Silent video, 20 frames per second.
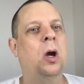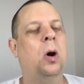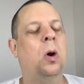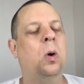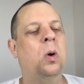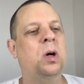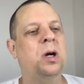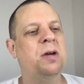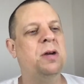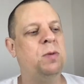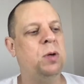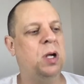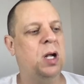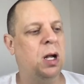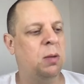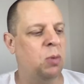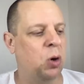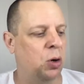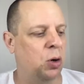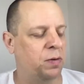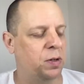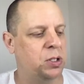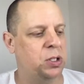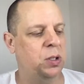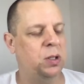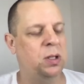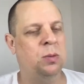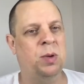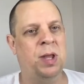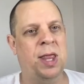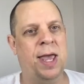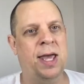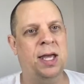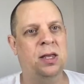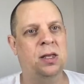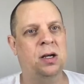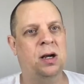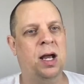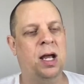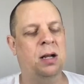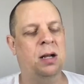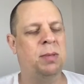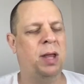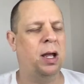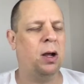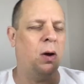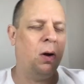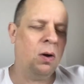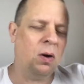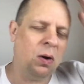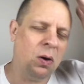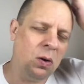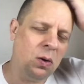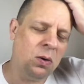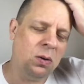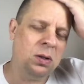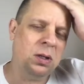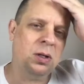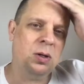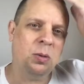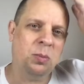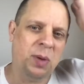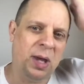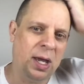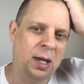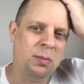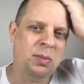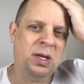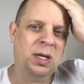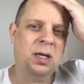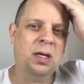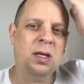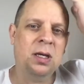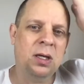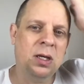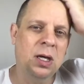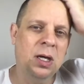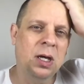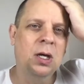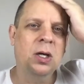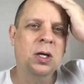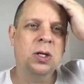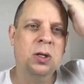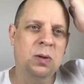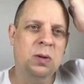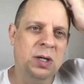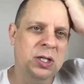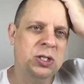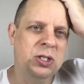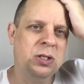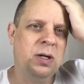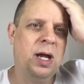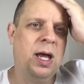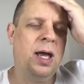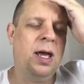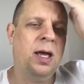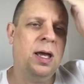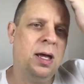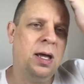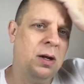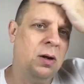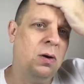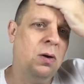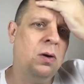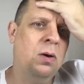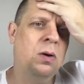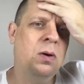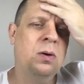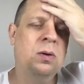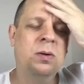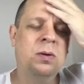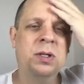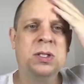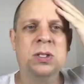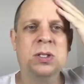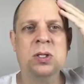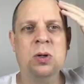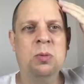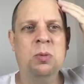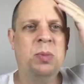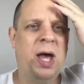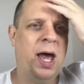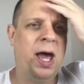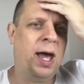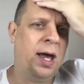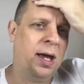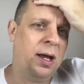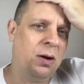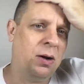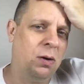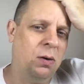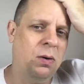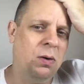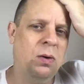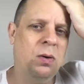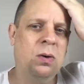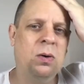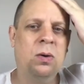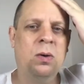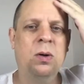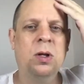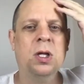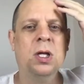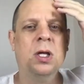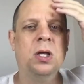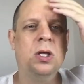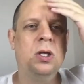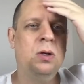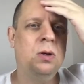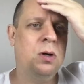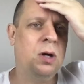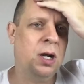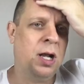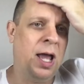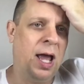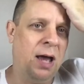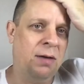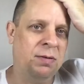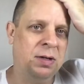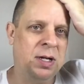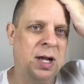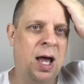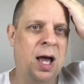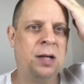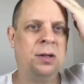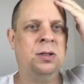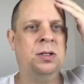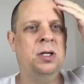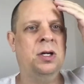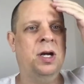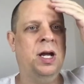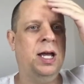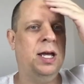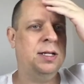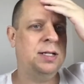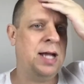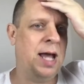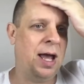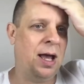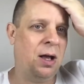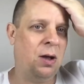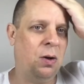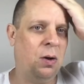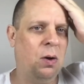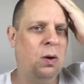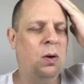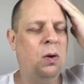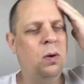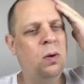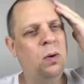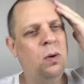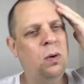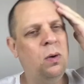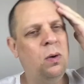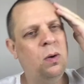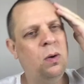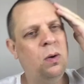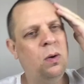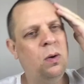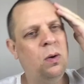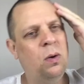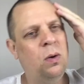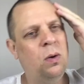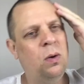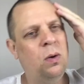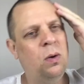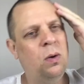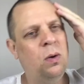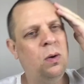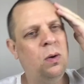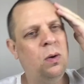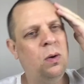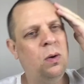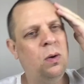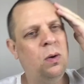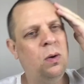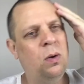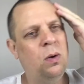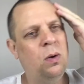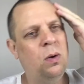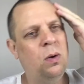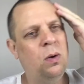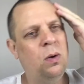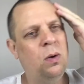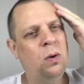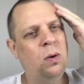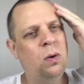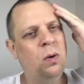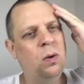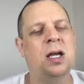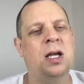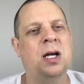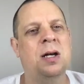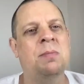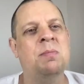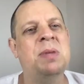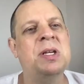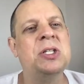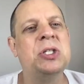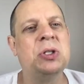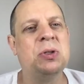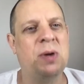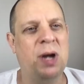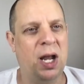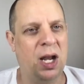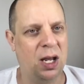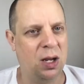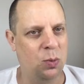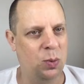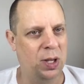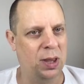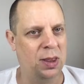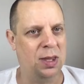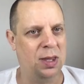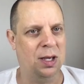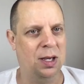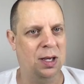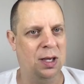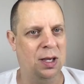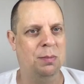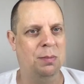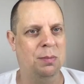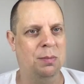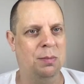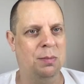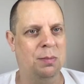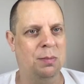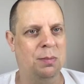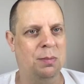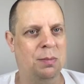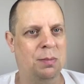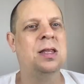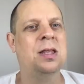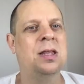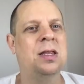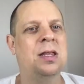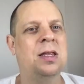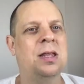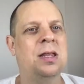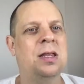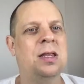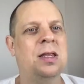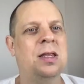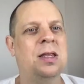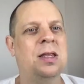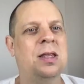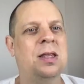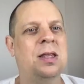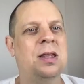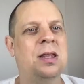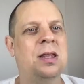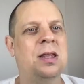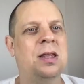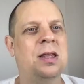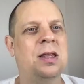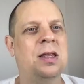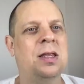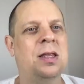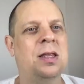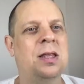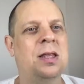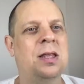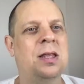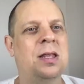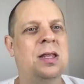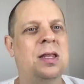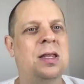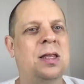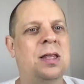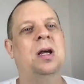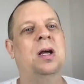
Or if you come over to them when they hit their head and be like, "Oh, little baby, you hit your head. Oh, it's so bad. Oh, you're going to have a knot on your head now. Oh, it's so bad." Like you're kind of like commiserating with them, and it makes them cry even more.